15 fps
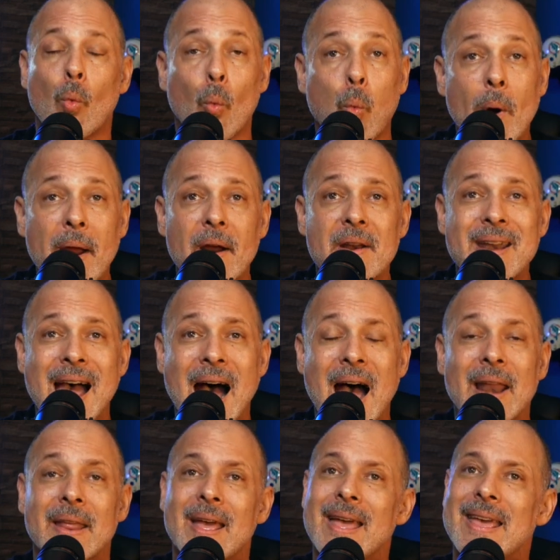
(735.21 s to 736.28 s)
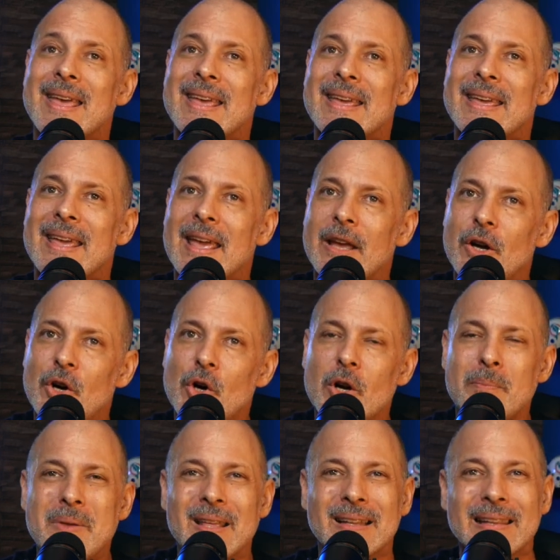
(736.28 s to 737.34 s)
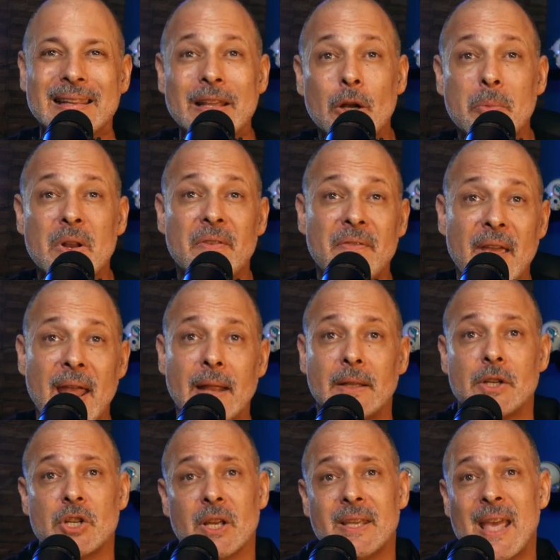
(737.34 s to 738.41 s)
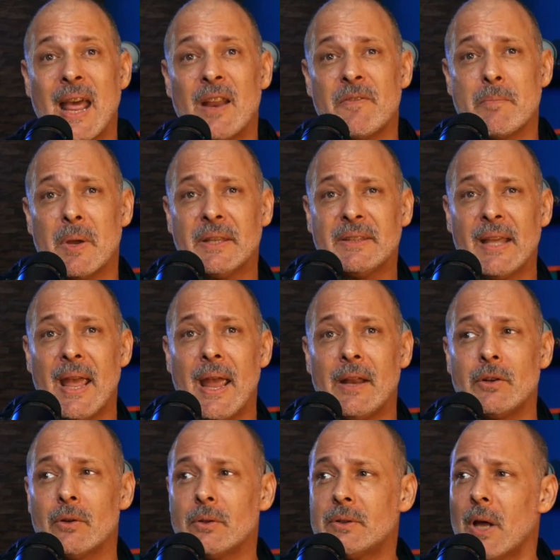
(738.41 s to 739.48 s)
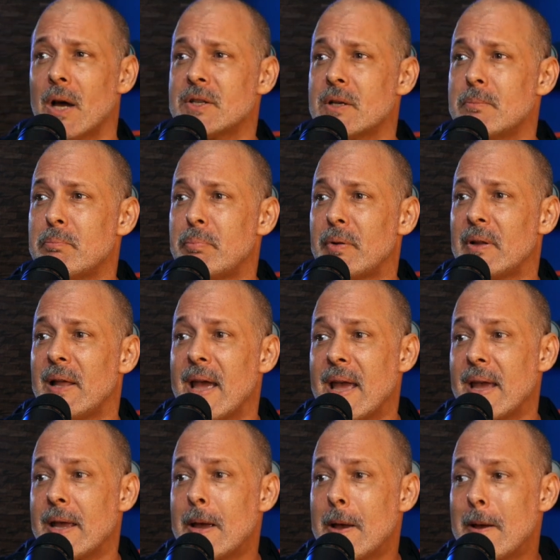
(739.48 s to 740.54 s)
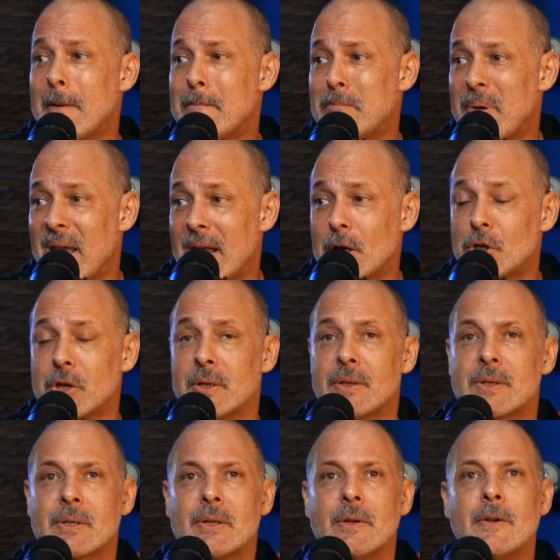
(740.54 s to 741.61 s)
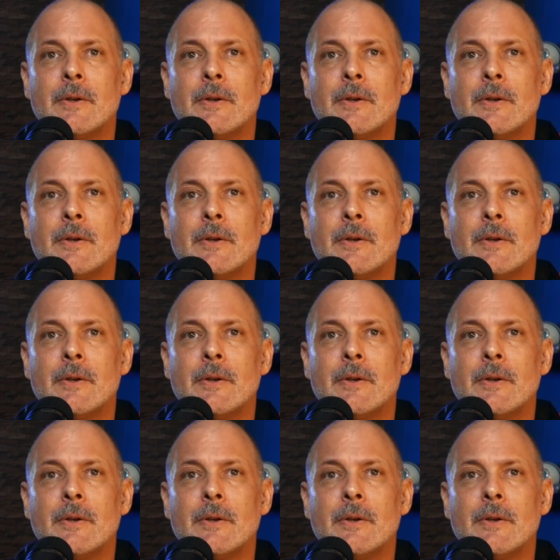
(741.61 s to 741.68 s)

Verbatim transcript: We're not. It could be a little bit of advantage, again, if McDaniel doesn't play patience.